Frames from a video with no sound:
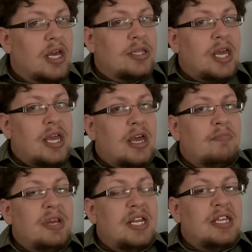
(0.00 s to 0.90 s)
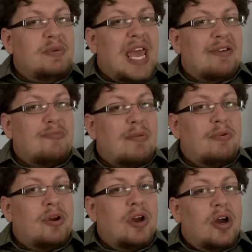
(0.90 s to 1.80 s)
they immediately became a
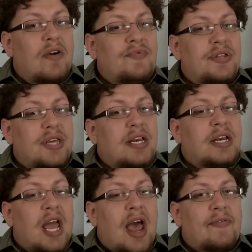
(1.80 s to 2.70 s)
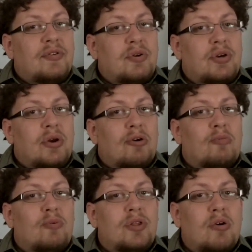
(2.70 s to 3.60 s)
member of the Senate after their
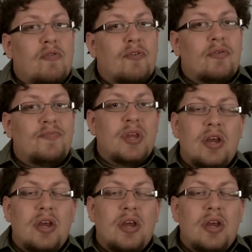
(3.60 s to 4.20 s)
term was over.